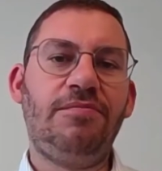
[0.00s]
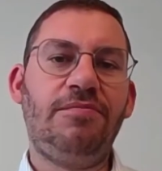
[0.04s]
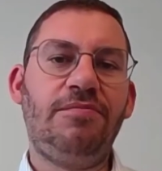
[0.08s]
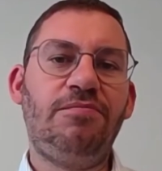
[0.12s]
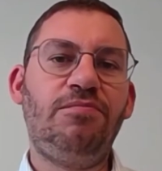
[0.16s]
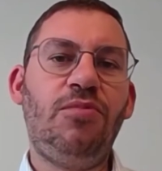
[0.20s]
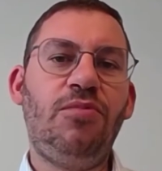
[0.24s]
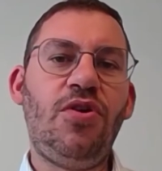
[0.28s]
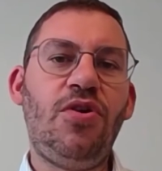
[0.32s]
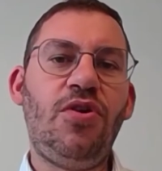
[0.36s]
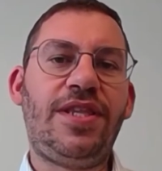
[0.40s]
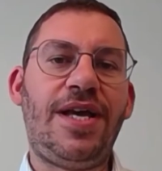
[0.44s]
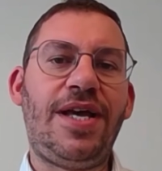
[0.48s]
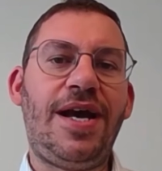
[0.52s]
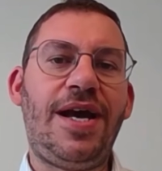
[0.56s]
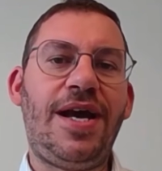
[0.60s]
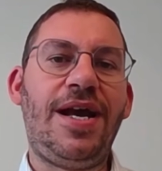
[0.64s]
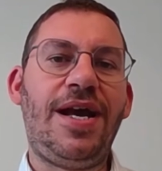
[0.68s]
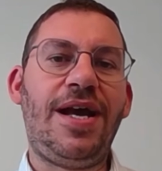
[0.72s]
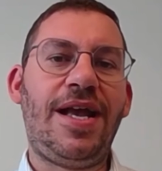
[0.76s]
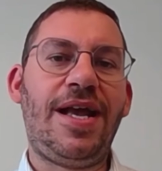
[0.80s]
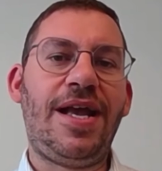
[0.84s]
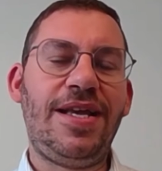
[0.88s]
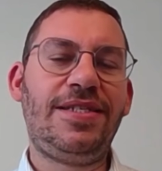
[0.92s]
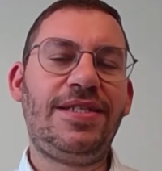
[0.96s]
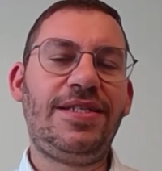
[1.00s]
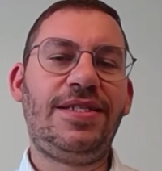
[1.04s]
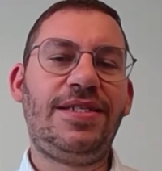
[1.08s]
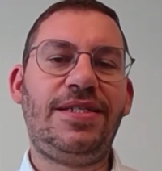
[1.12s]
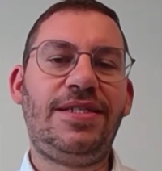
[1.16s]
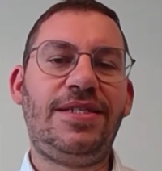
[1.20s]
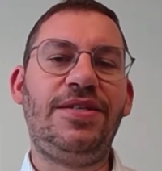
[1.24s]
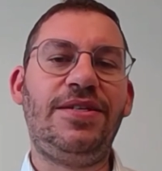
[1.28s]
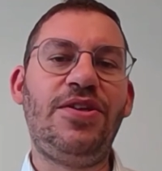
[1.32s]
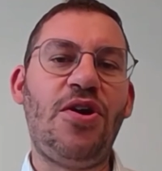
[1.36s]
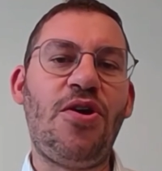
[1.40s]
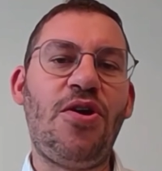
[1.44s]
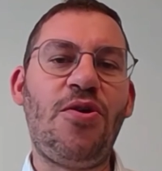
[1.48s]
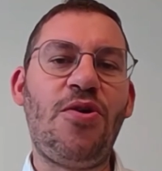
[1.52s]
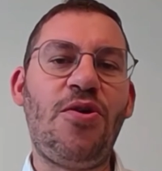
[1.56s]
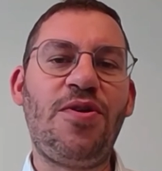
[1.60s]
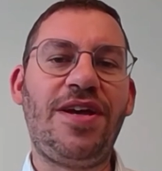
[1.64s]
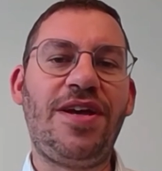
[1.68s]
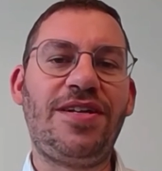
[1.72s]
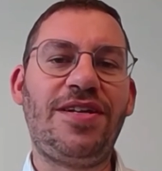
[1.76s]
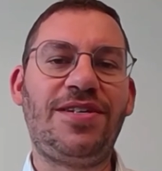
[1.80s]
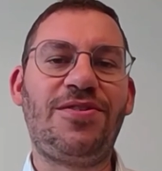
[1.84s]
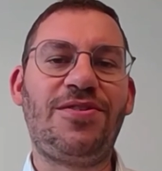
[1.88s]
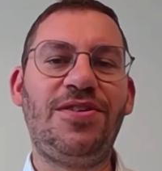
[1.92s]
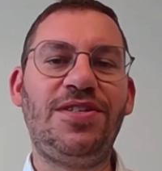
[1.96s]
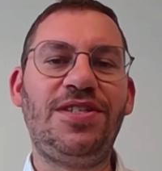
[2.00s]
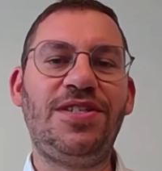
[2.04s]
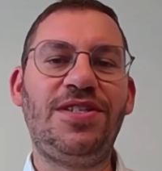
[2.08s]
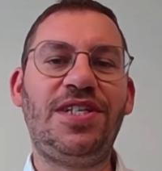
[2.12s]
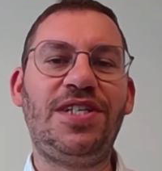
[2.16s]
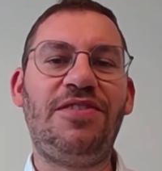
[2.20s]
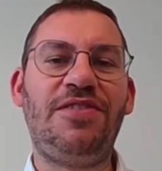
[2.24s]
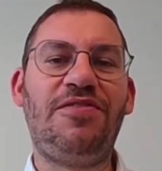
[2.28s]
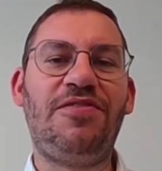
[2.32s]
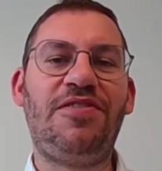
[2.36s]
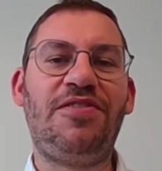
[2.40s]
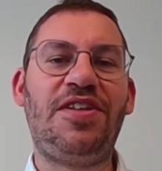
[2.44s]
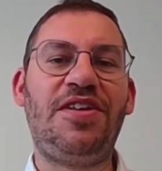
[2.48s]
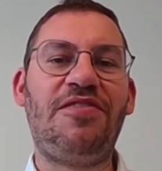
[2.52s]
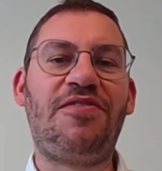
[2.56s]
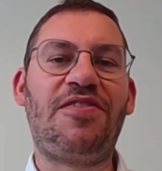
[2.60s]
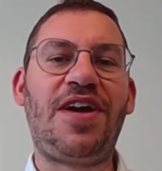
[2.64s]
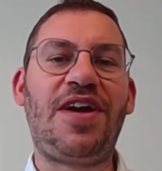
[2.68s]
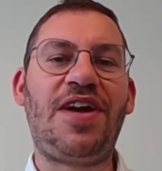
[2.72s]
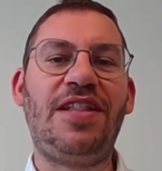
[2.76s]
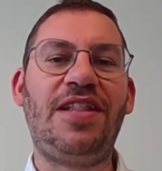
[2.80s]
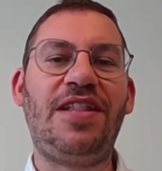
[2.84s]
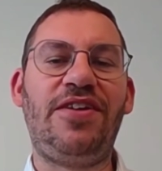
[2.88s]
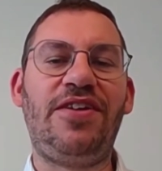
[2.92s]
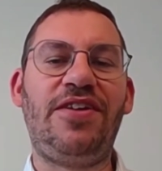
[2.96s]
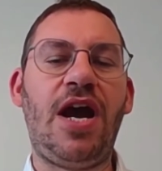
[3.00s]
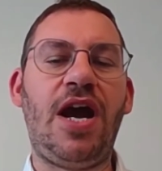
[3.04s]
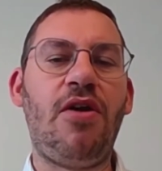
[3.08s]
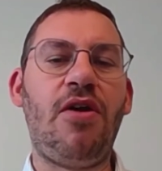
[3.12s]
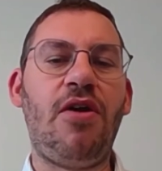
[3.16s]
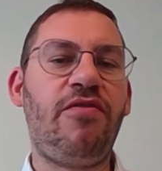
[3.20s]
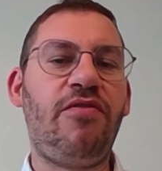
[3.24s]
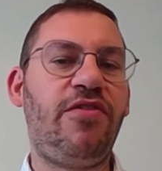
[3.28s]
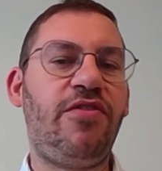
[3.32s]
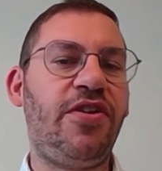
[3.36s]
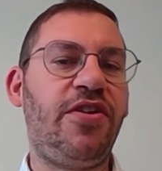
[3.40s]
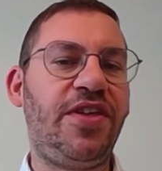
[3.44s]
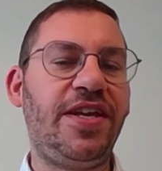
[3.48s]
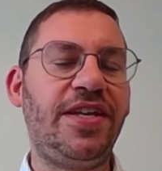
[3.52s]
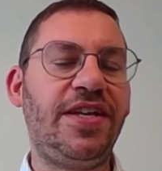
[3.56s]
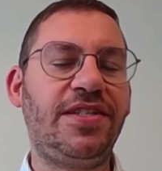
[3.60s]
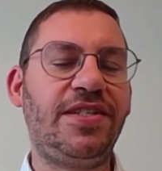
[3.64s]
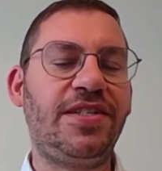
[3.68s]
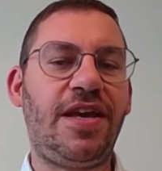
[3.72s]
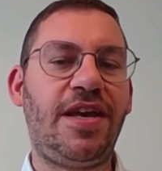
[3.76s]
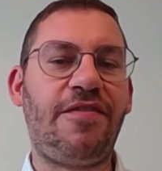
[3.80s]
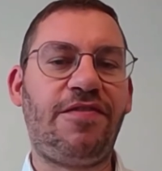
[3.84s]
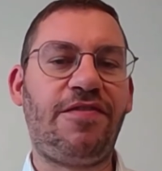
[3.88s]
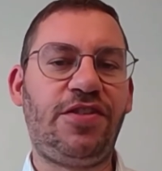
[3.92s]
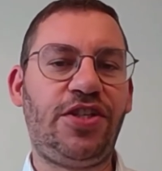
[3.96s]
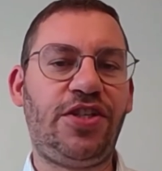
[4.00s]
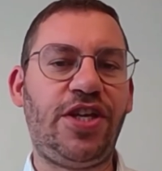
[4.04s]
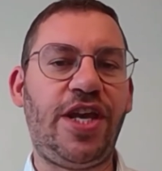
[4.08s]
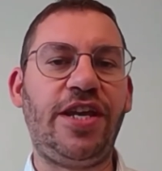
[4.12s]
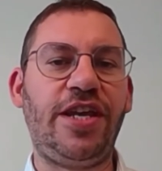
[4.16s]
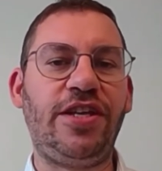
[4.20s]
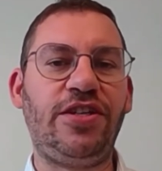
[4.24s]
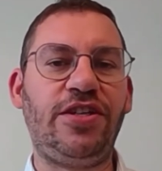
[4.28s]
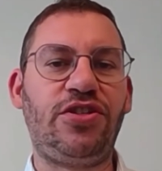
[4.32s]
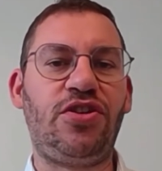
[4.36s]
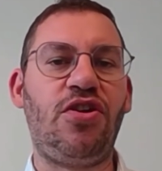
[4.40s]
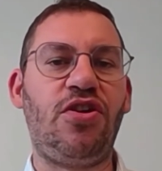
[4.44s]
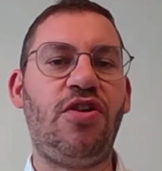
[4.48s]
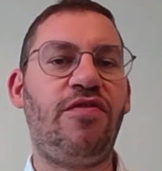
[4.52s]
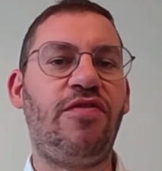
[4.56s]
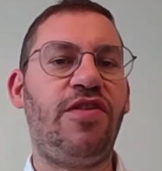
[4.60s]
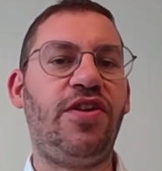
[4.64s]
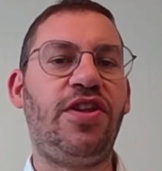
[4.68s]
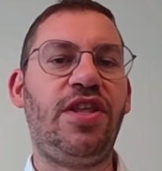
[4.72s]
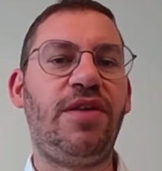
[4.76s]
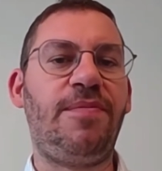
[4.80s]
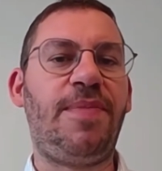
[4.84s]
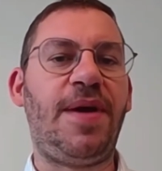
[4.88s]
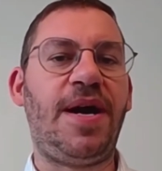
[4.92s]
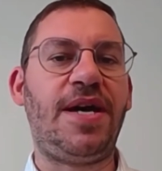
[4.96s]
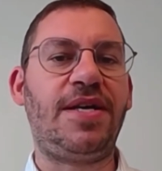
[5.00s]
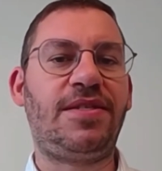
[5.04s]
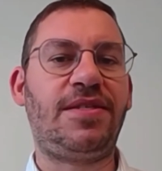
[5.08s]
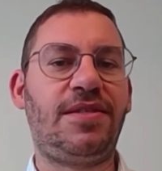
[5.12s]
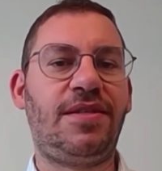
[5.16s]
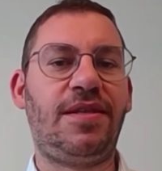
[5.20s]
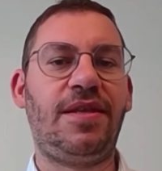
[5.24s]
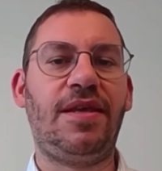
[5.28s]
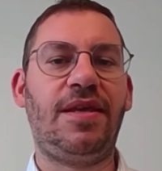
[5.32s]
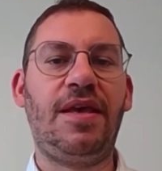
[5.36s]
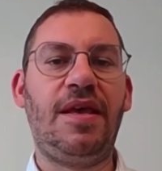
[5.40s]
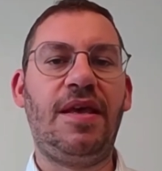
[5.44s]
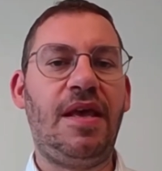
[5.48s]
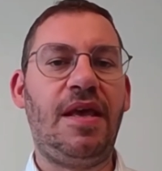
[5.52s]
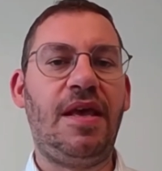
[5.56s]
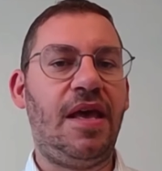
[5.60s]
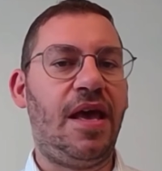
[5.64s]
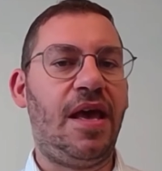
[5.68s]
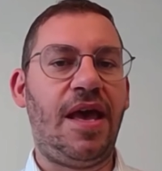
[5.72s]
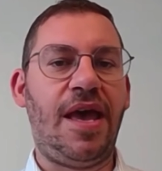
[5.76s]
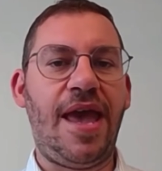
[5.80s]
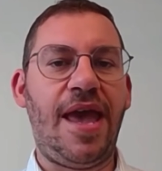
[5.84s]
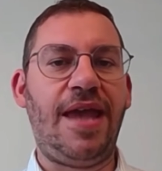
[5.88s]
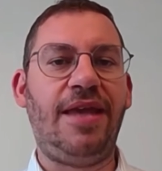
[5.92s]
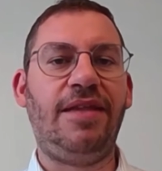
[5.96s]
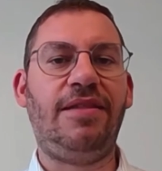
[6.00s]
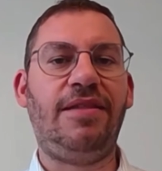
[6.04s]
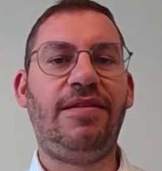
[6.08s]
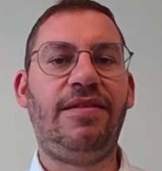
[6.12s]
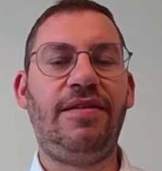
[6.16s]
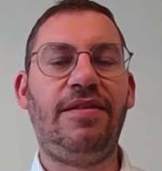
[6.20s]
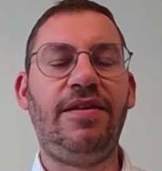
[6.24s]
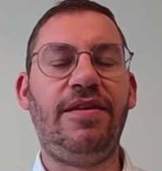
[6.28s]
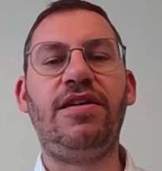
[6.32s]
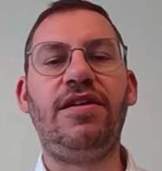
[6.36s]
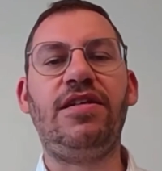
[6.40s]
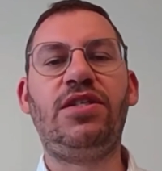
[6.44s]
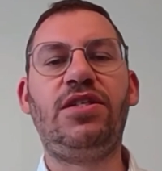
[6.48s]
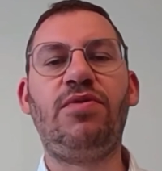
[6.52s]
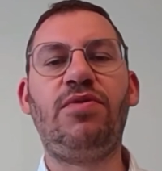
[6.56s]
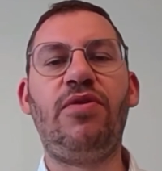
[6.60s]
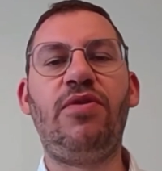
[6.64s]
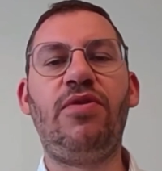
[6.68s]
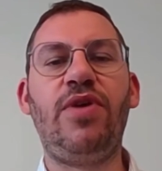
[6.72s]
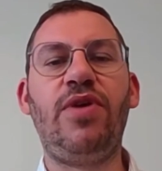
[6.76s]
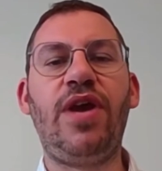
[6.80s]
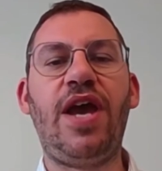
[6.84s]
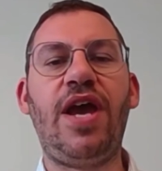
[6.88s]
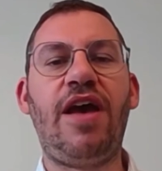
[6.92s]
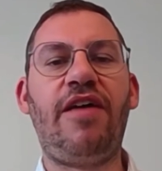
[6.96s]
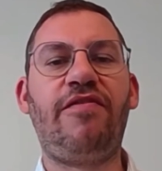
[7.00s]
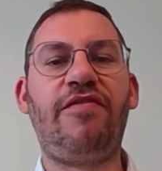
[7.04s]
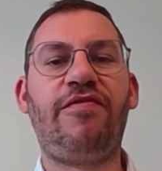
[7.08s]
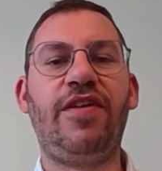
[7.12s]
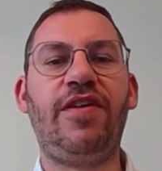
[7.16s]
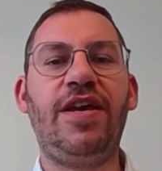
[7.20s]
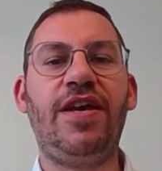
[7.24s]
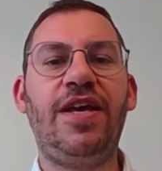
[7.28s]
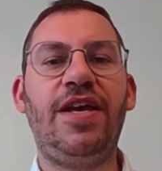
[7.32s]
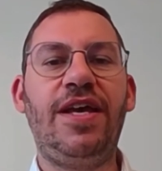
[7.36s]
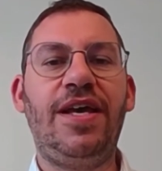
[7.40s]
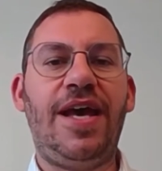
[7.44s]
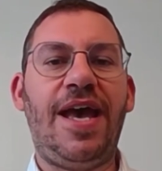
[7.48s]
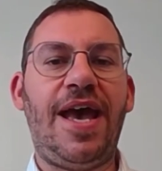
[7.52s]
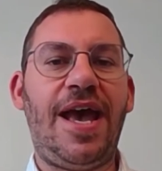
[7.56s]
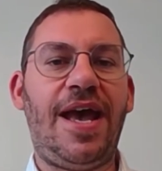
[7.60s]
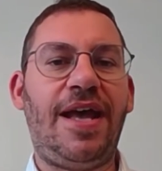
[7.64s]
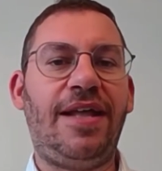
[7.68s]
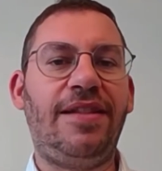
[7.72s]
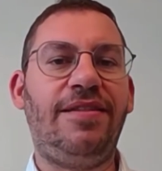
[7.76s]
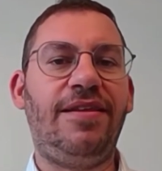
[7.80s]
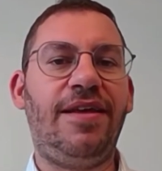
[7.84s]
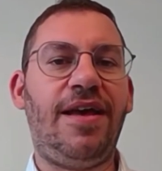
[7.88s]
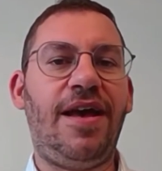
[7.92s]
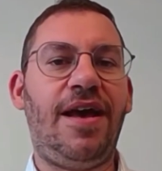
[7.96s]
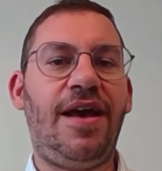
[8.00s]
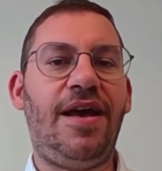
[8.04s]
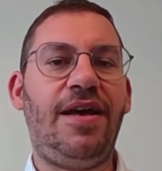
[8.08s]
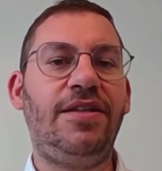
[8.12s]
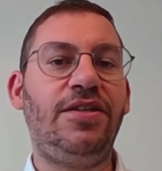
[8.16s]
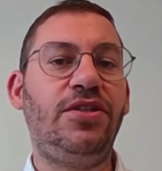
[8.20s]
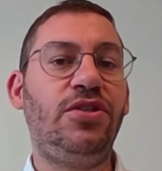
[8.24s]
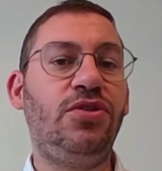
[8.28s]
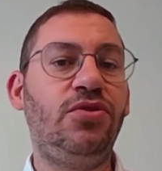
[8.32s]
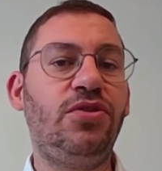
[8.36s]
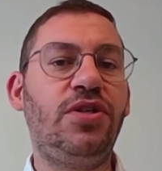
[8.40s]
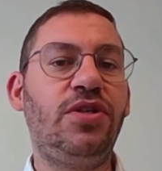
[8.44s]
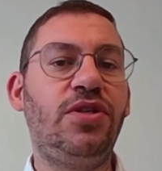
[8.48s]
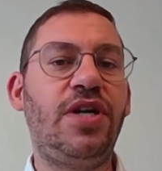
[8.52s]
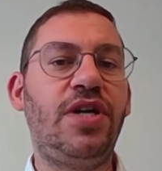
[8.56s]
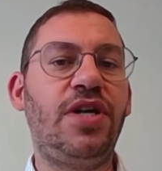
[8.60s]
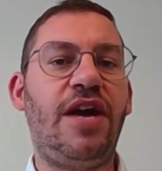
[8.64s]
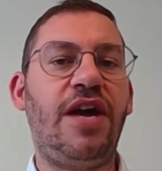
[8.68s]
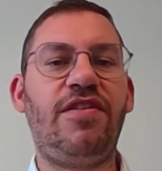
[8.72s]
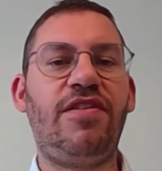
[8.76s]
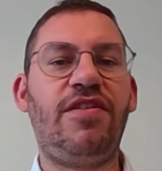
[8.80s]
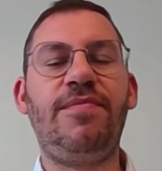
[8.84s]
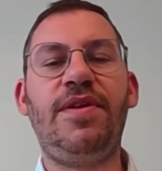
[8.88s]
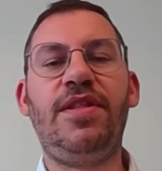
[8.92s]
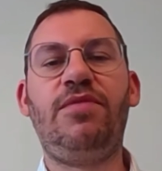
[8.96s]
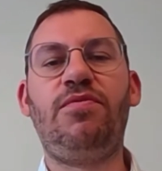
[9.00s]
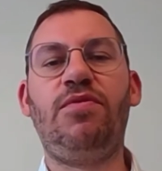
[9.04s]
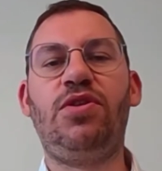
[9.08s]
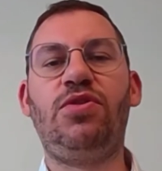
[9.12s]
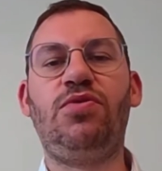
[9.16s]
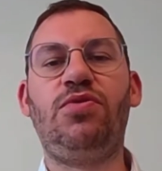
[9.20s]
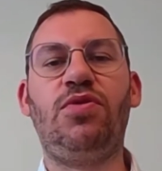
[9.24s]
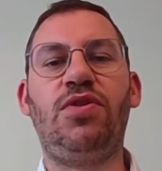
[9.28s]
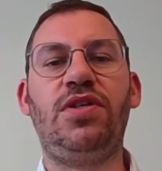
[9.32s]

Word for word: Malta is known as a conservative country. However, things have changed over the past 8 years, where we have had a new government, which